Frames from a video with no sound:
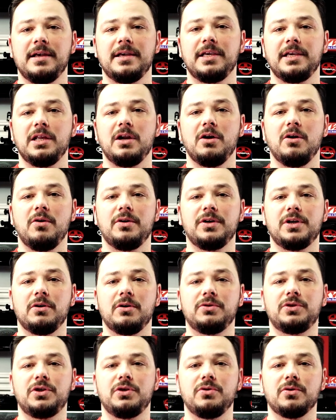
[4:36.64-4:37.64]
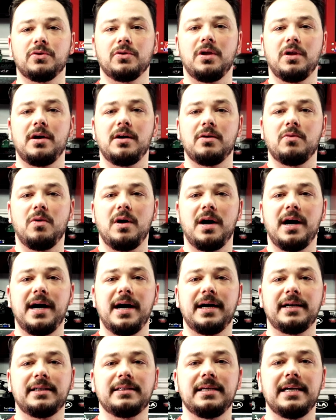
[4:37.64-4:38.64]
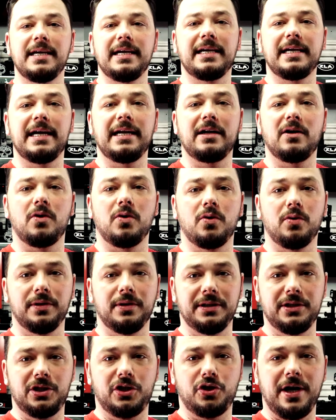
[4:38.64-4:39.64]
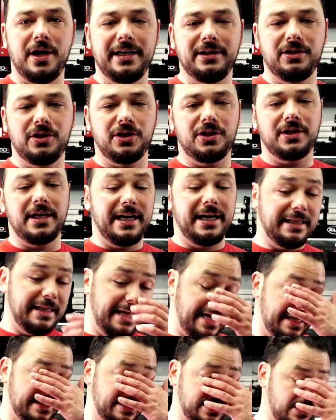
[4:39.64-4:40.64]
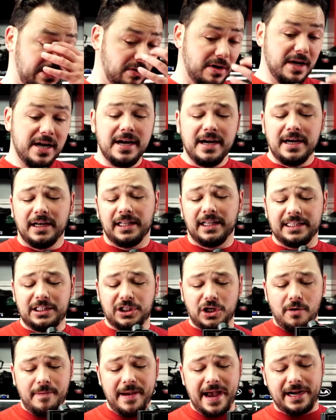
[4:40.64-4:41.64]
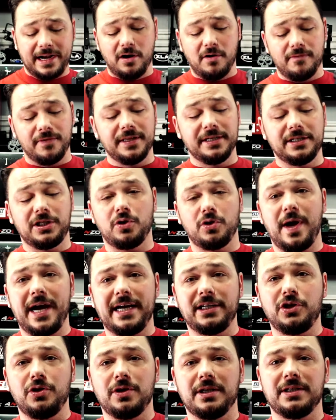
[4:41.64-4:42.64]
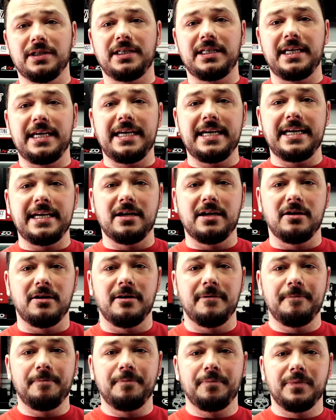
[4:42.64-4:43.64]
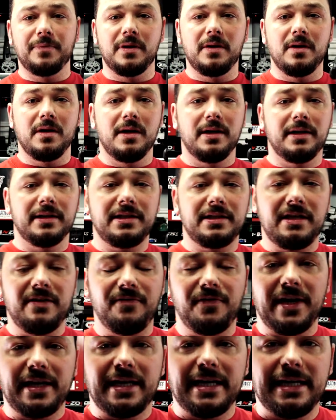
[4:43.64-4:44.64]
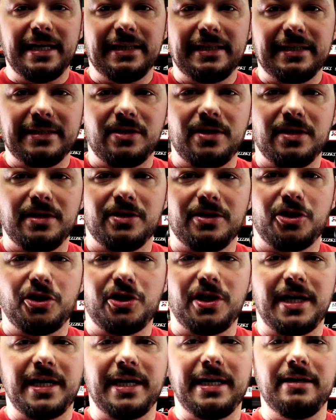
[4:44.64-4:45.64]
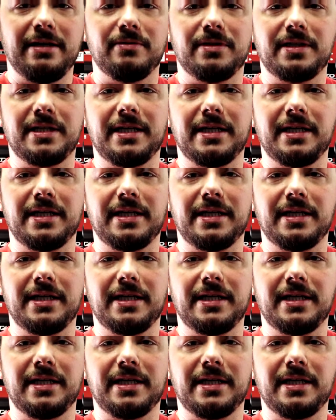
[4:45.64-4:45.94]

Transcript: you know, don't do your long walks and kind of hold it straight just like that. So let's go back over this. So as you can see here, let's see if I can get this in the shot. I know it's